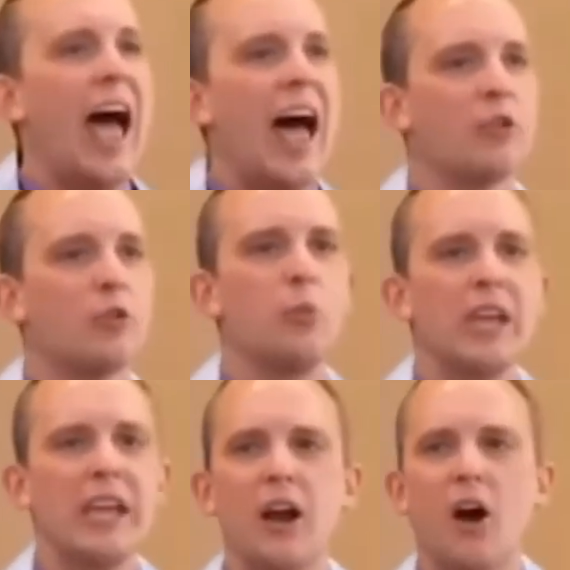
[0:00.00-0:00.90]
as
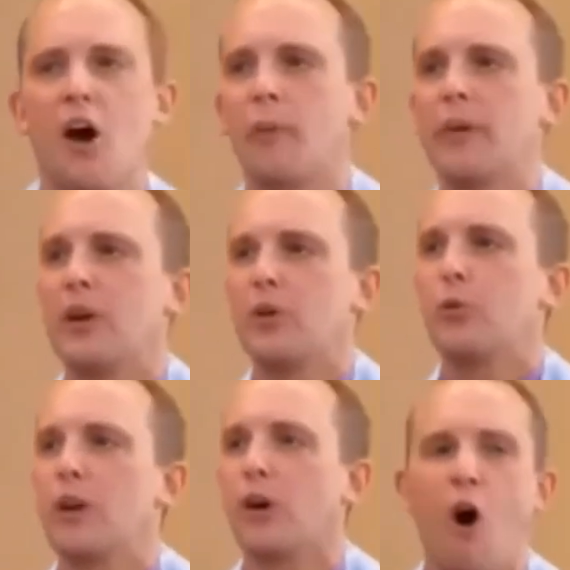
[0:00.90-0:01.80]
we are
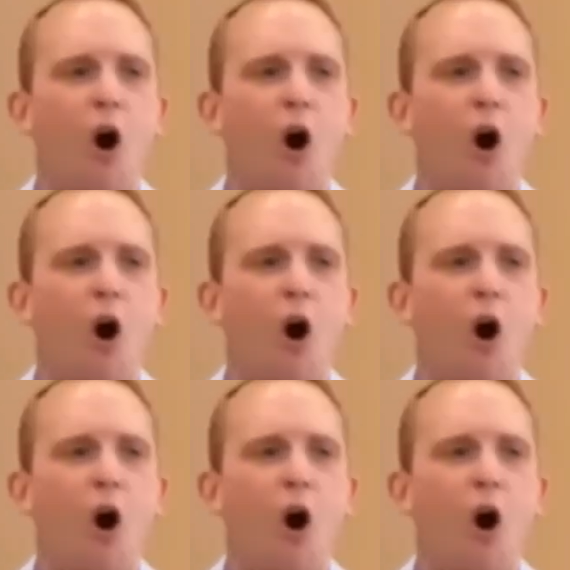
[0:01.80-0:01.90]
because we are